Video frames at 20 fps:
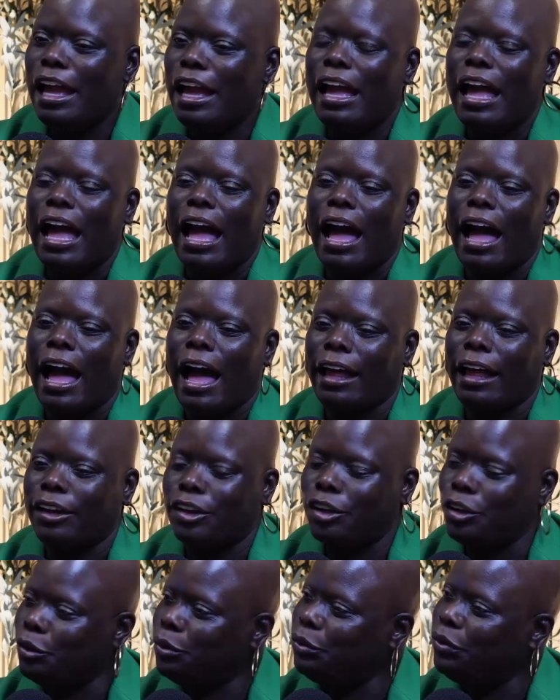I
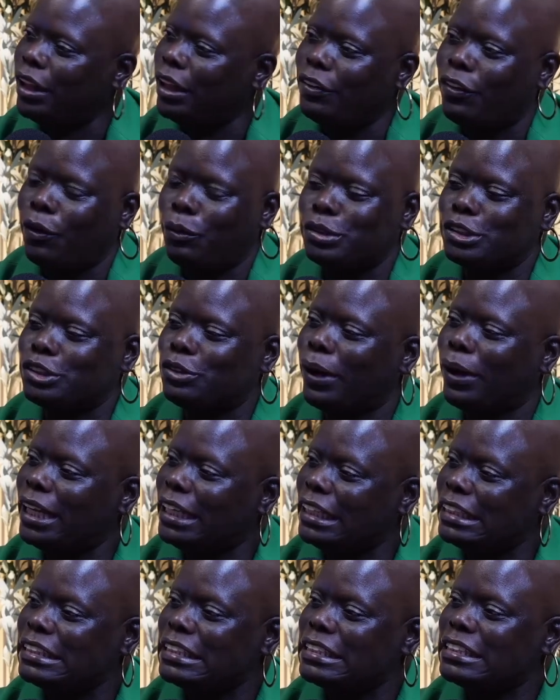knew that there was greatness
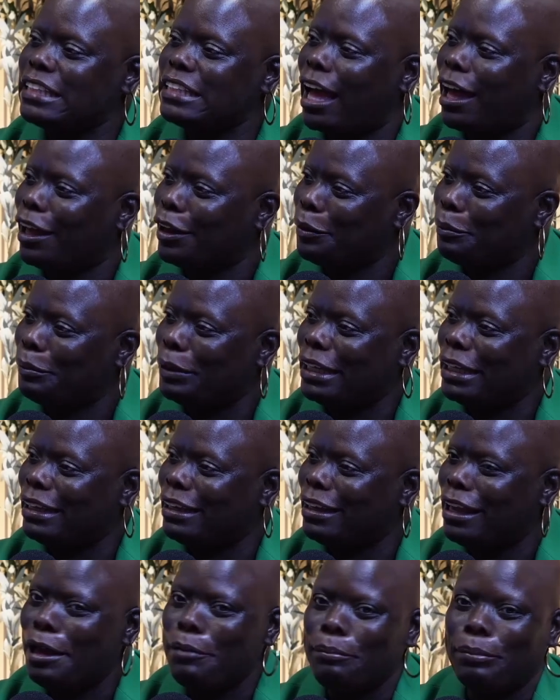inside of me,
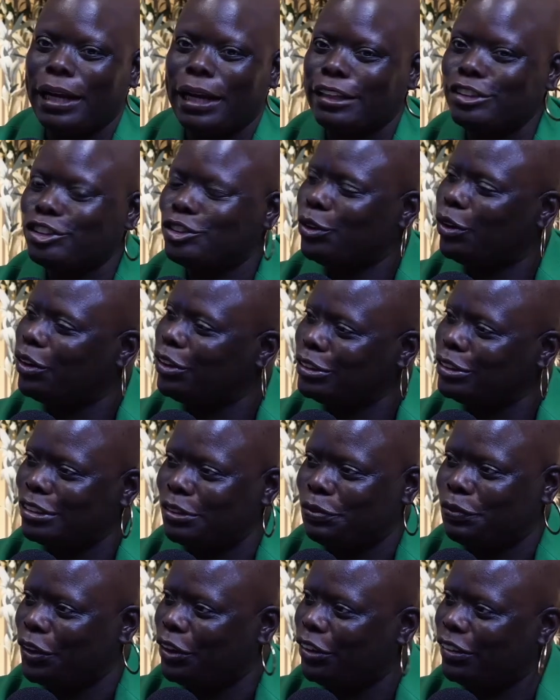but I struggled to
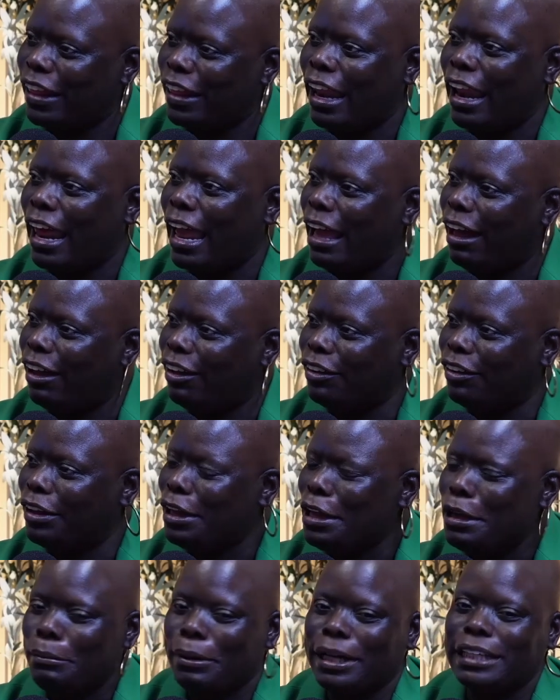figure that out
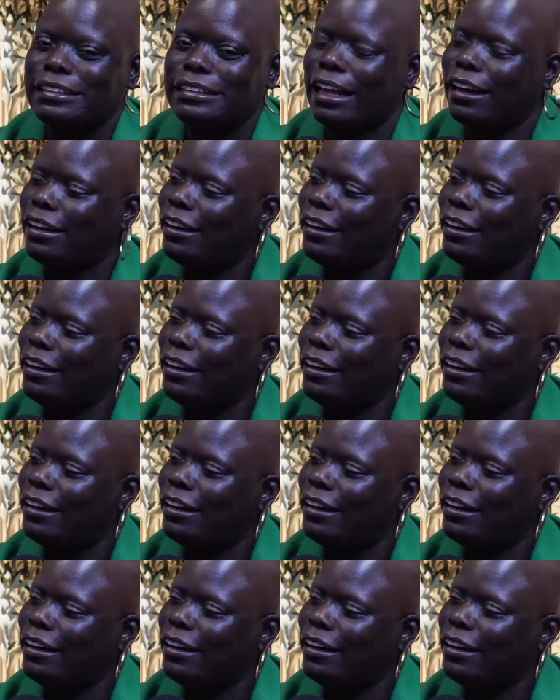because I didn't have